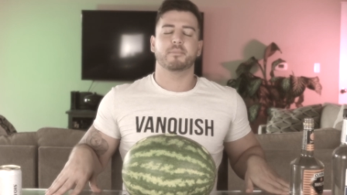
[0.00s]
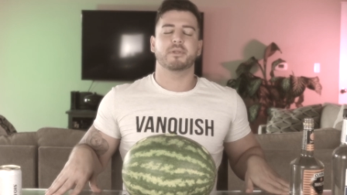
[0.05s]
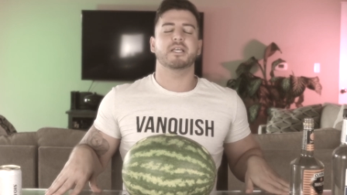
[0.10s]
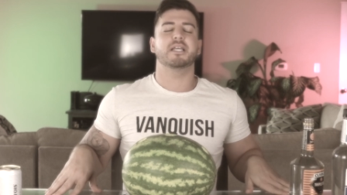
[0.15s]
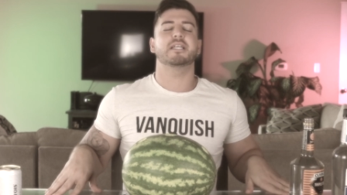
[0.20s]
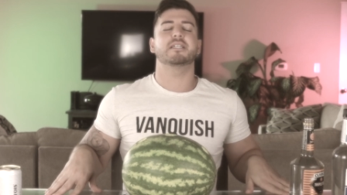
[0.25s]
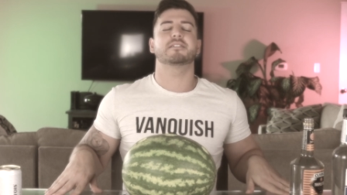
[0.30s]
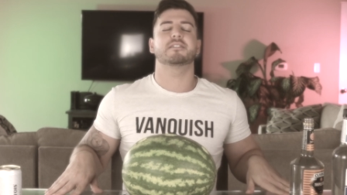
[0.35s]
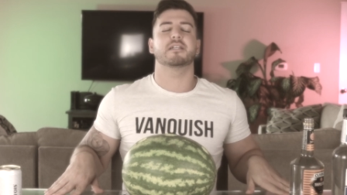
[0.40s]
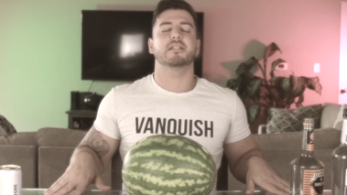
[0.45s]

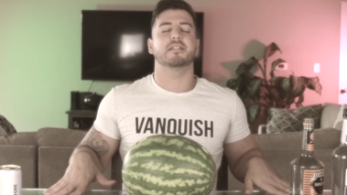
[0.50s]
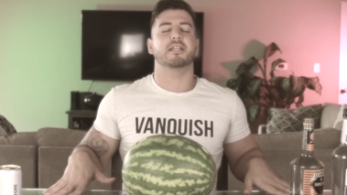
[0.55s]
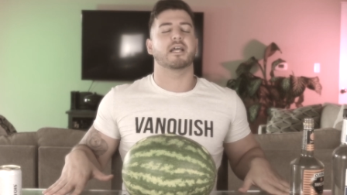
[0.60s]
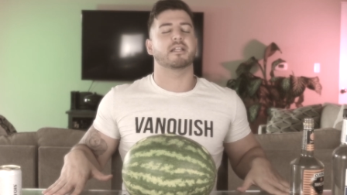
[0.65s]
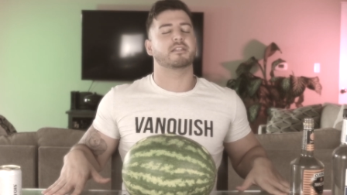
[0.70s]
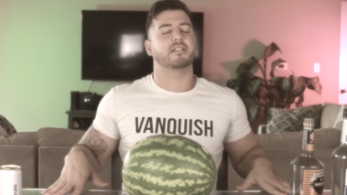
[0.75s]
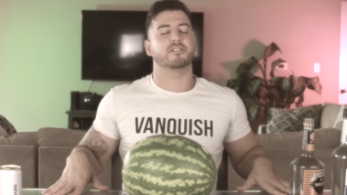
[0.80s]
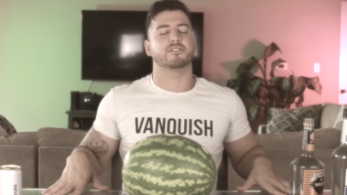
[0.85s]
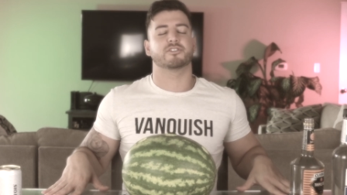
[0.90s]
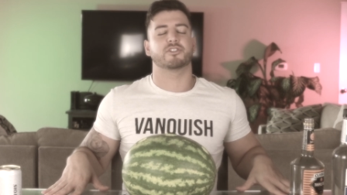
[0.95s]
Please
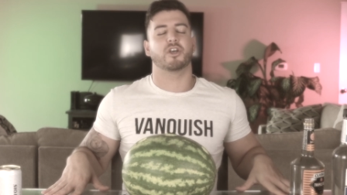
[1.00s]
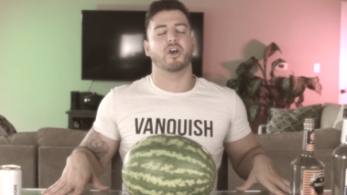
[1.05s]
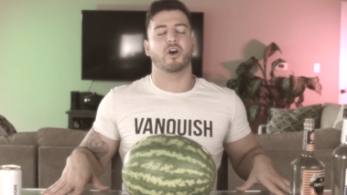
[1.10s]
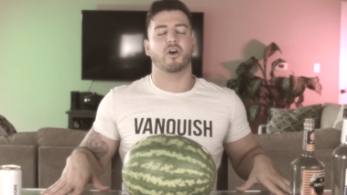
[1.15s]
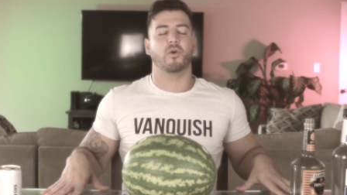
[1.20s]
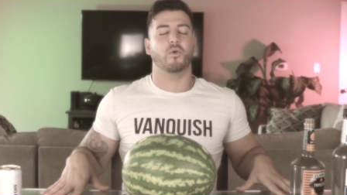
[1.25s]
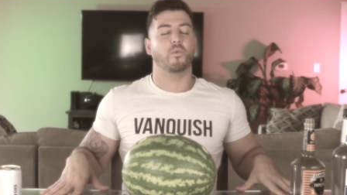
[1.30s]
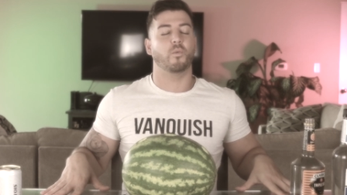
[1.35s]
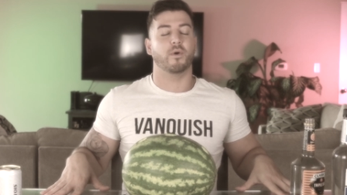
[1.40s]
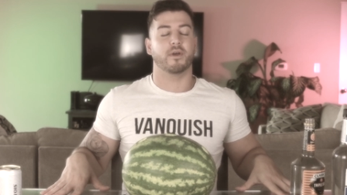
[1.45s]
let this
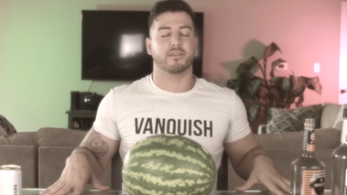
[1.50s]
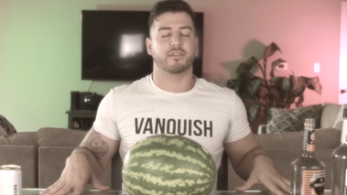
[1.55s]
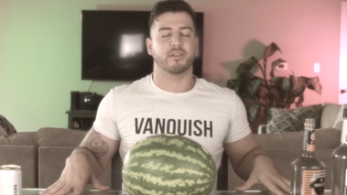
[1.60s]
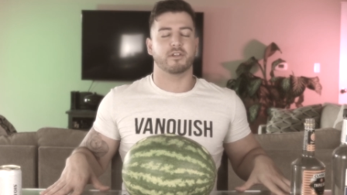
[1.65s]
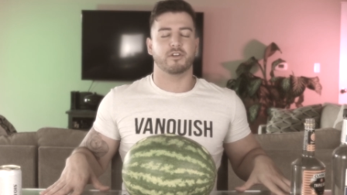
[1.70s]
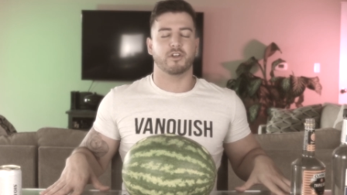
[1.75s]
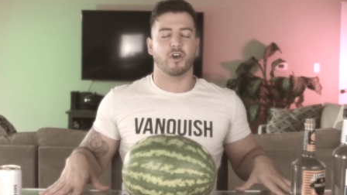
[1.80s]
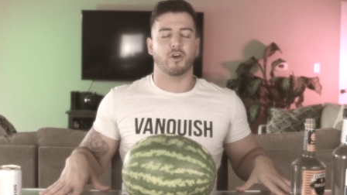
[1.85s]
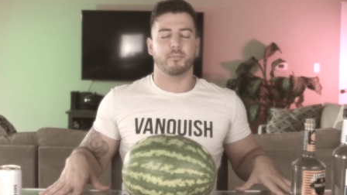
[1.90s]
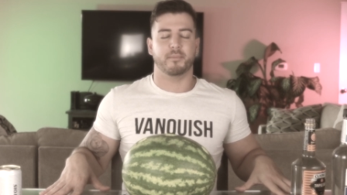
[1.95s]
go with
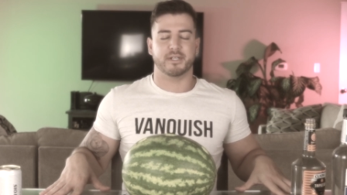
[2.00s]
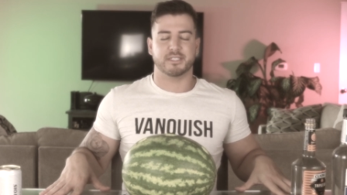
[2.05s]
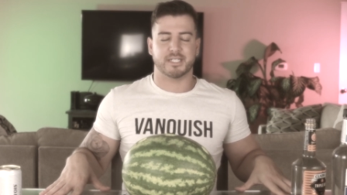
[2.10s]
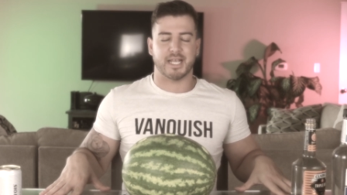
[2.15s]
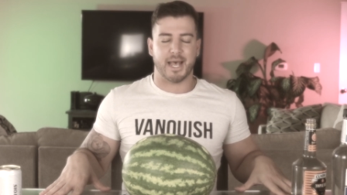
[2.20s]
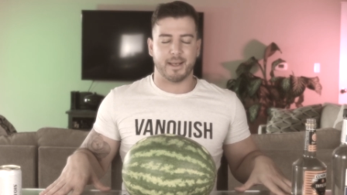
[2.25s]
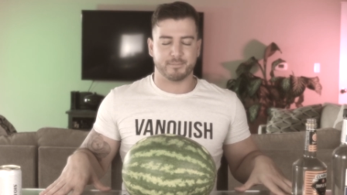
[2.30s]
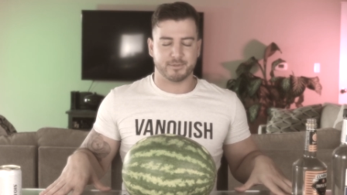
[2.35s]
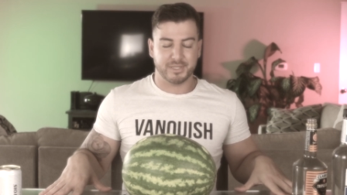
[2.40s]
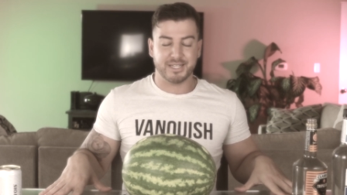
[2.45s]
no mishap.